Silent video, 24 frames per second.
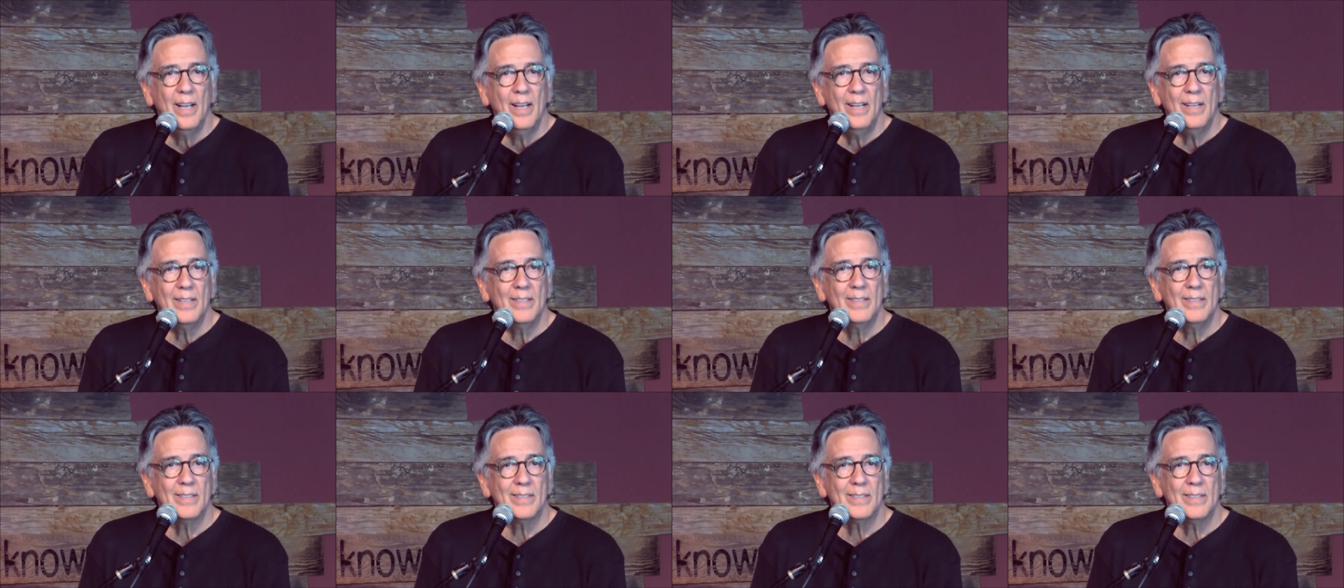
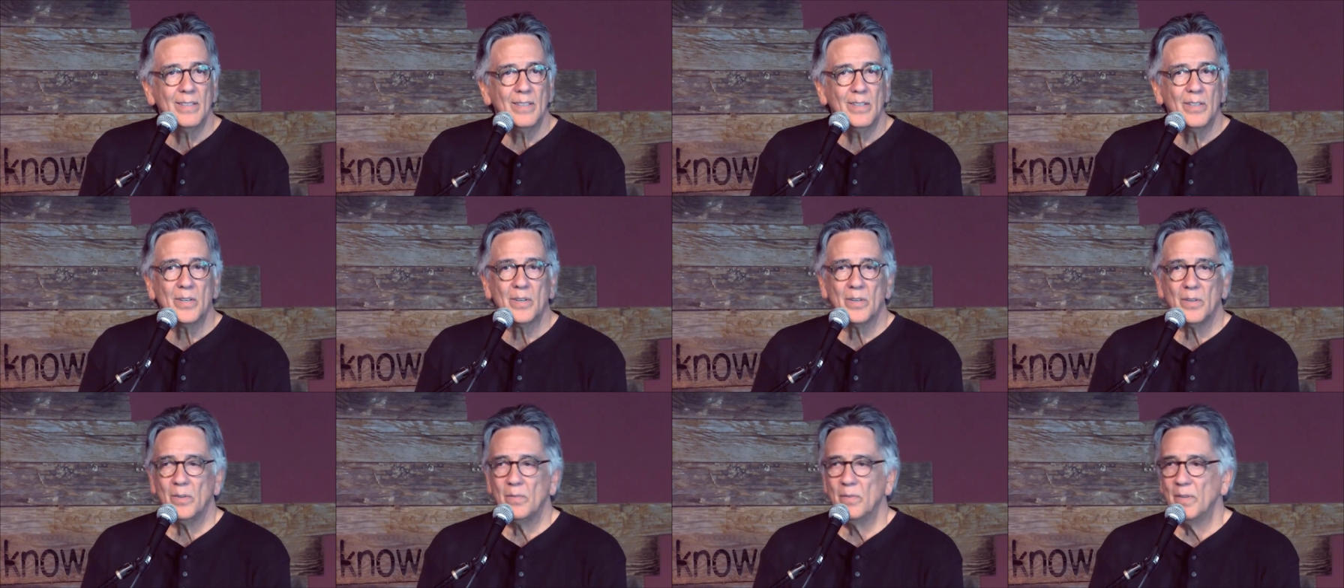and this little
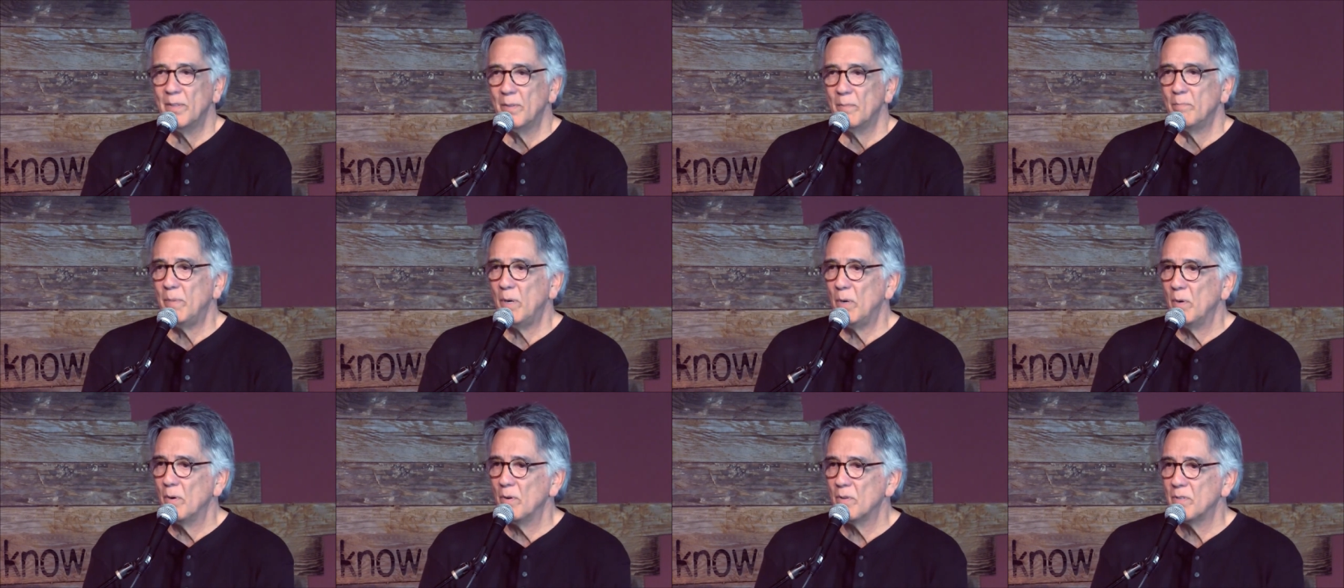girl with a
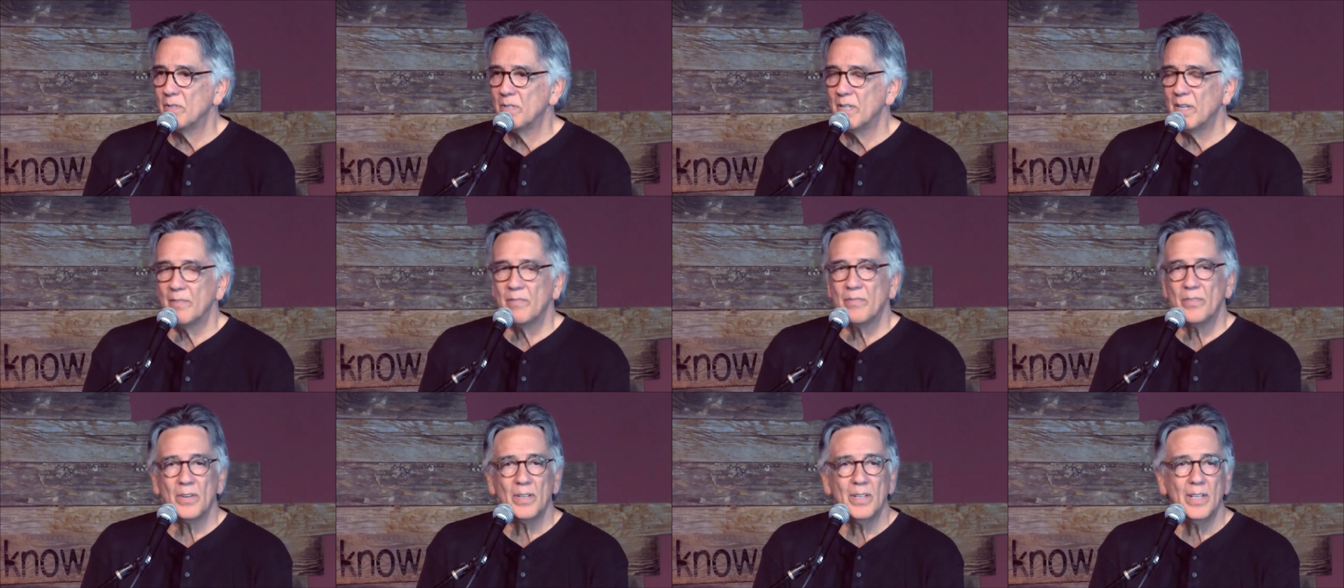pogo
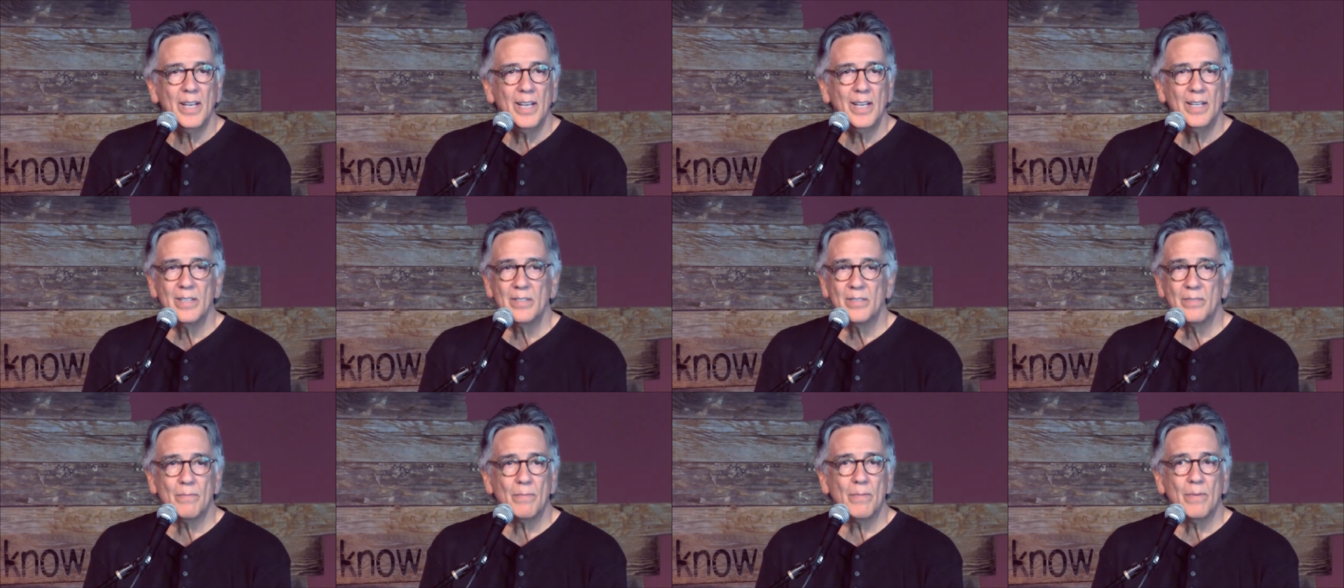stick for a
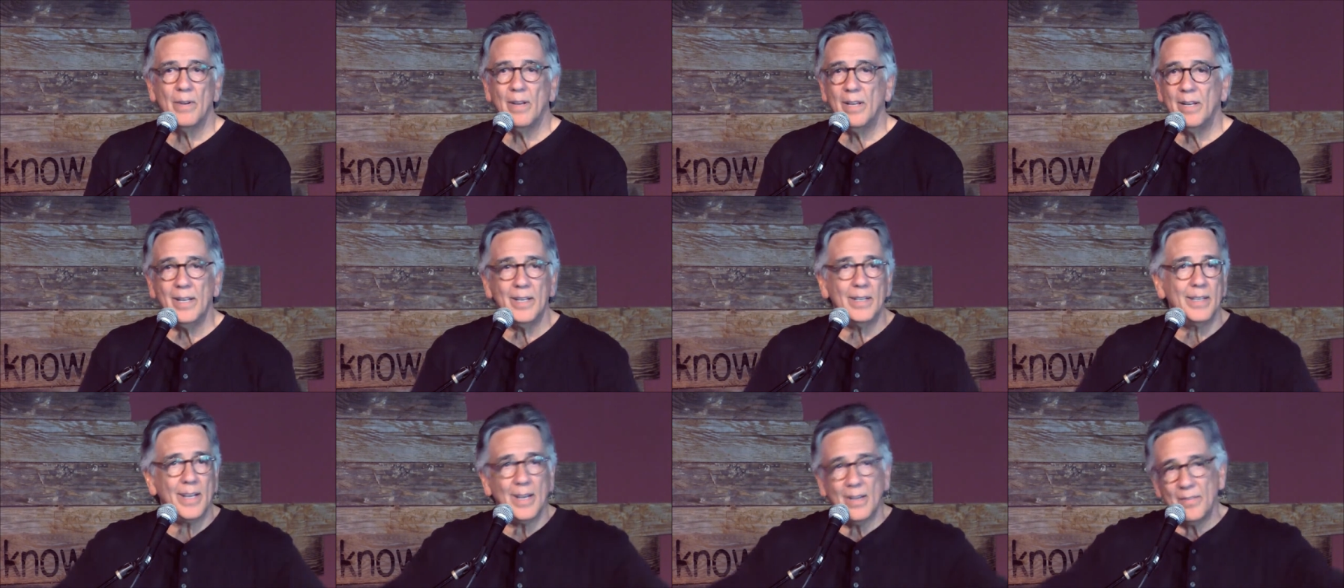leg is
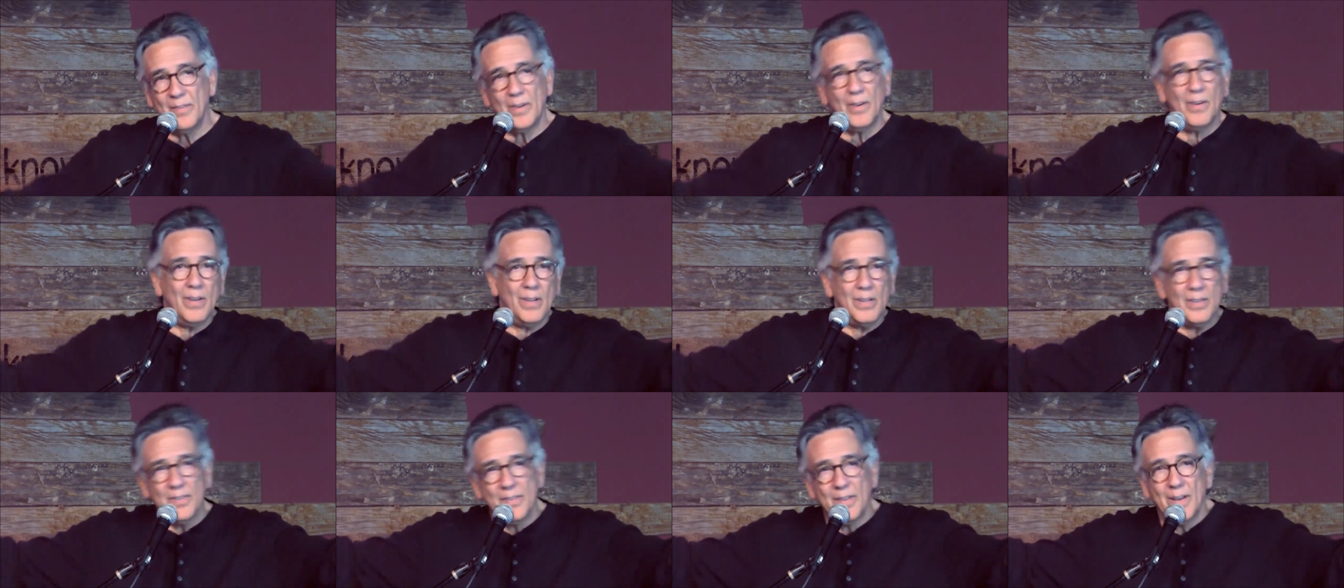running down the
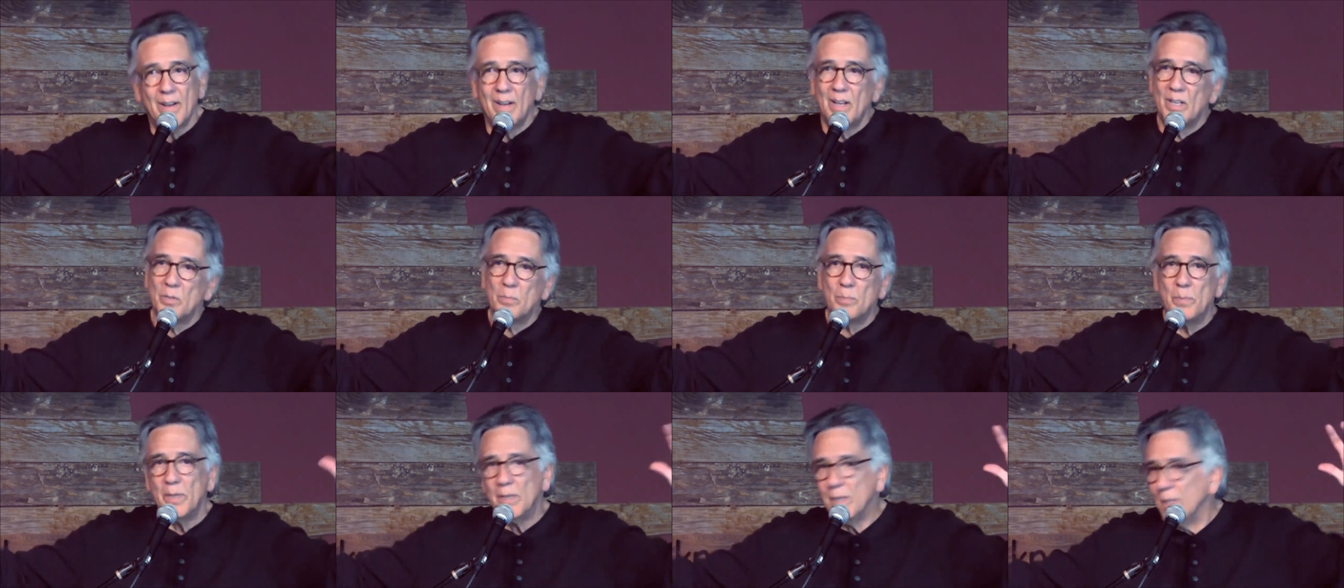hall of the
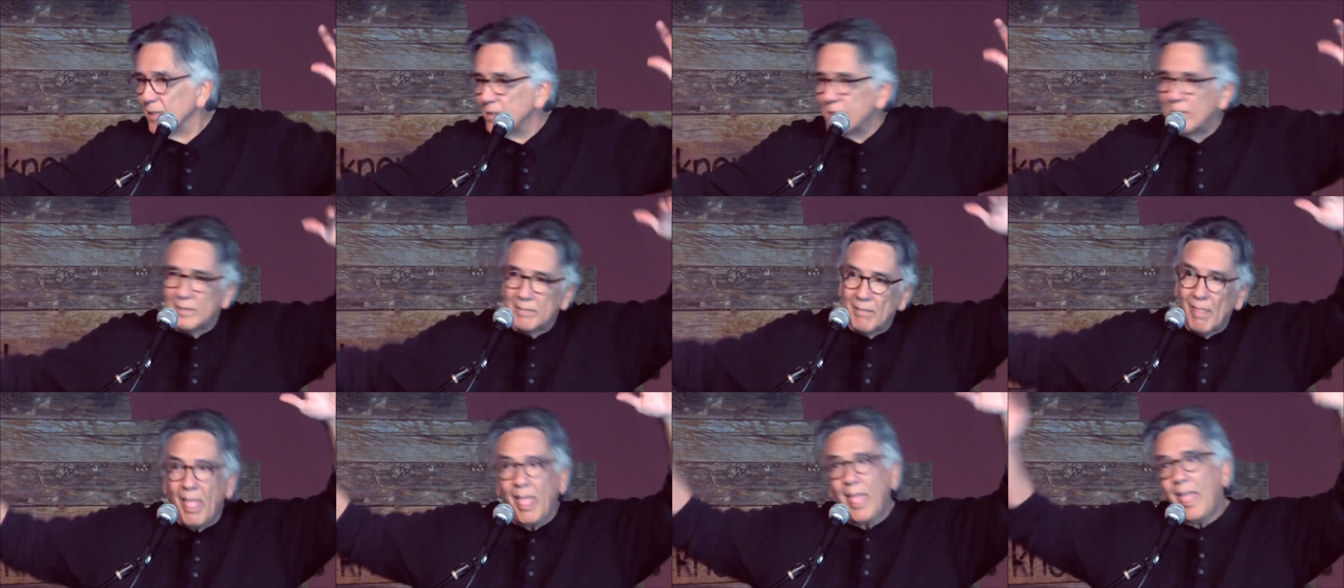hospital,
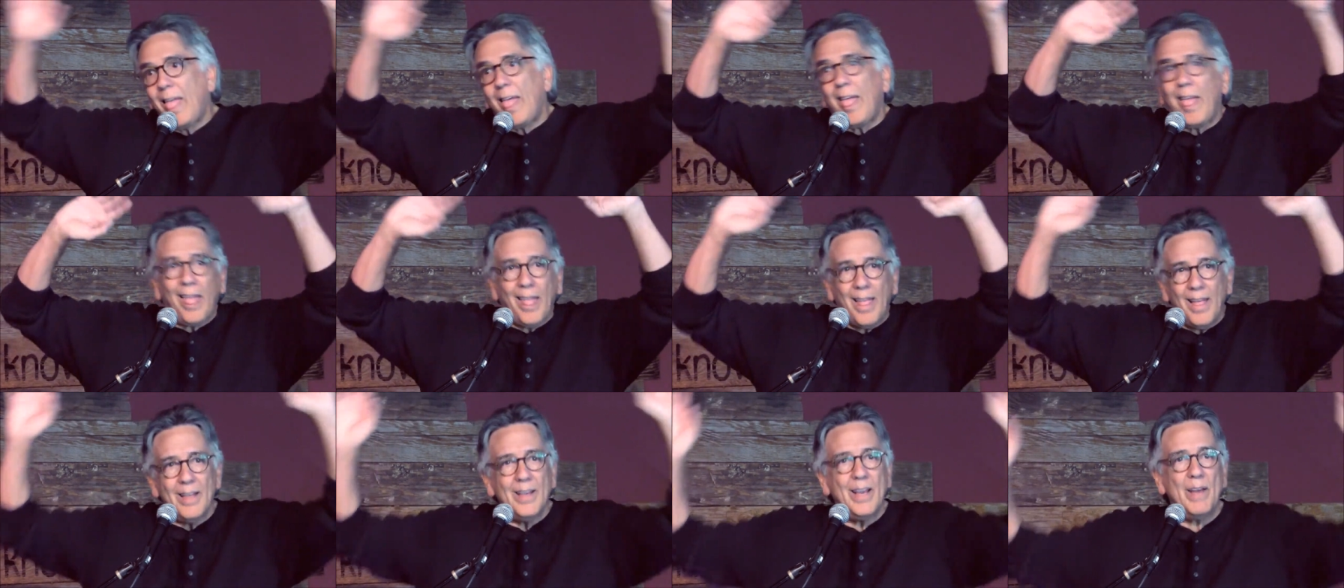just
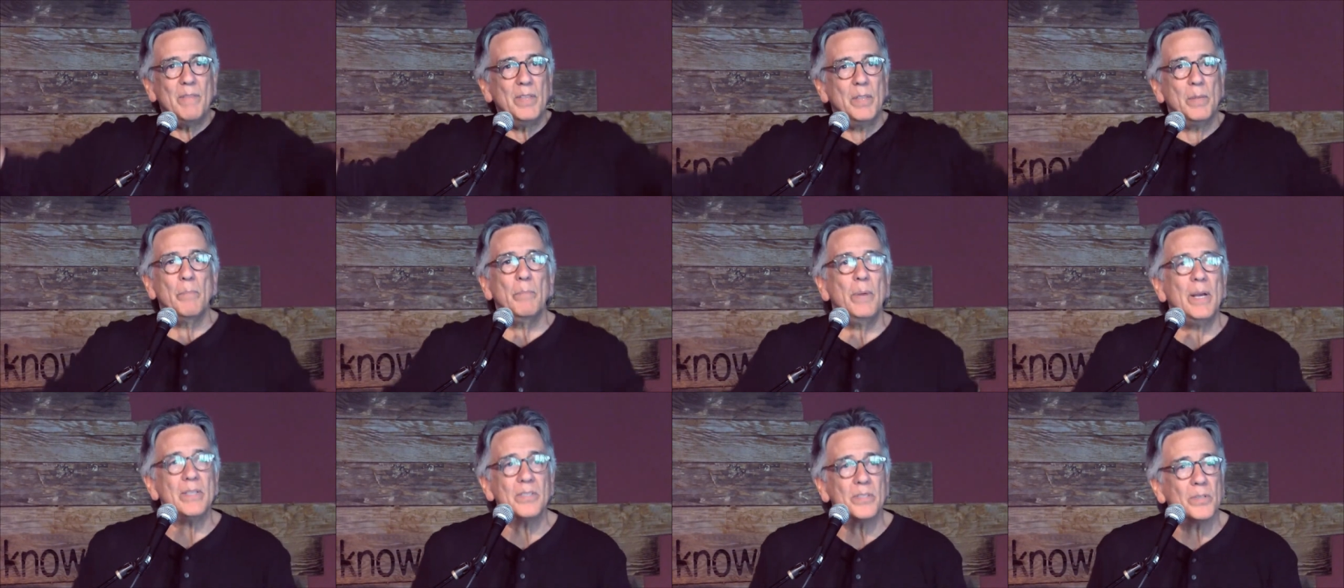ah! having
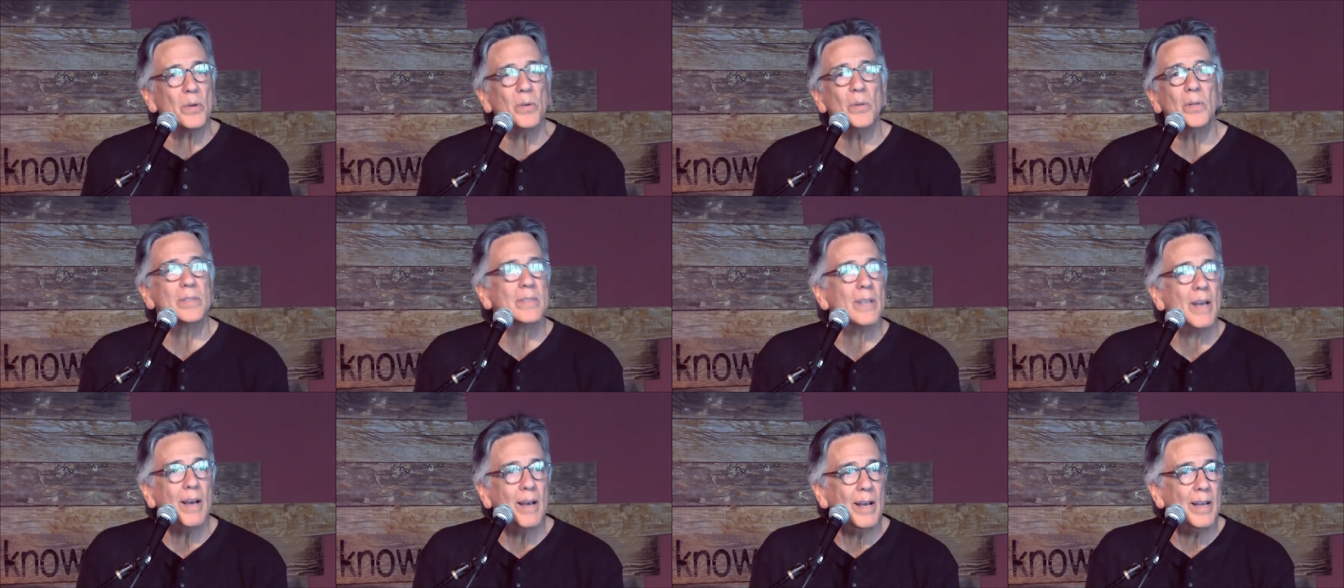the best
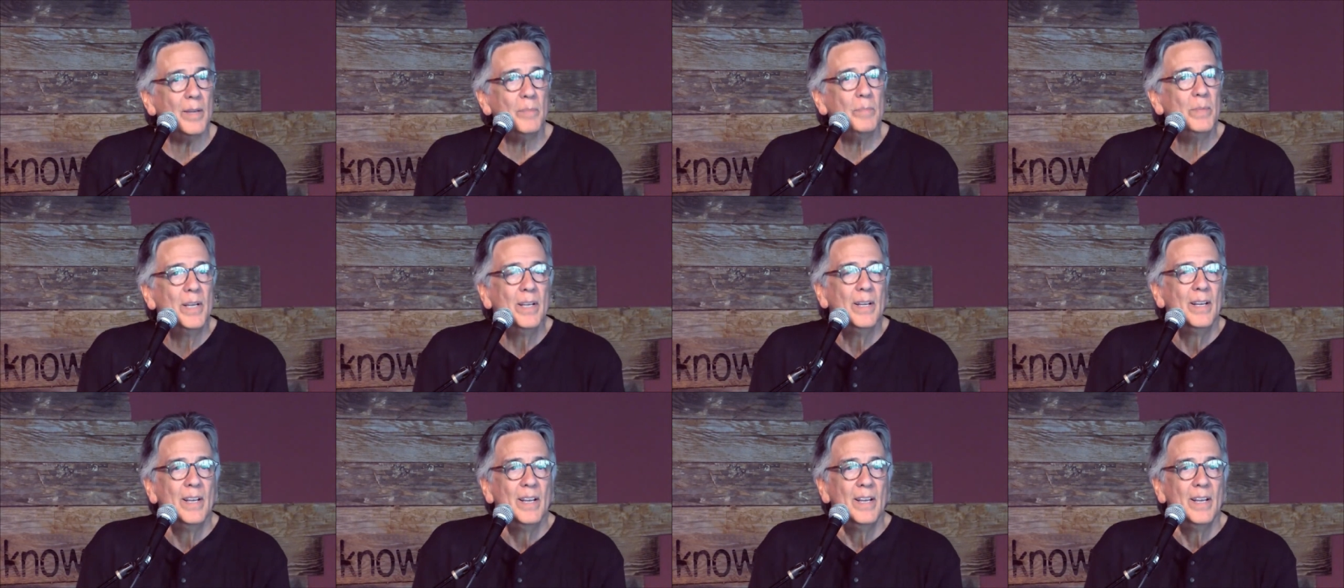old time.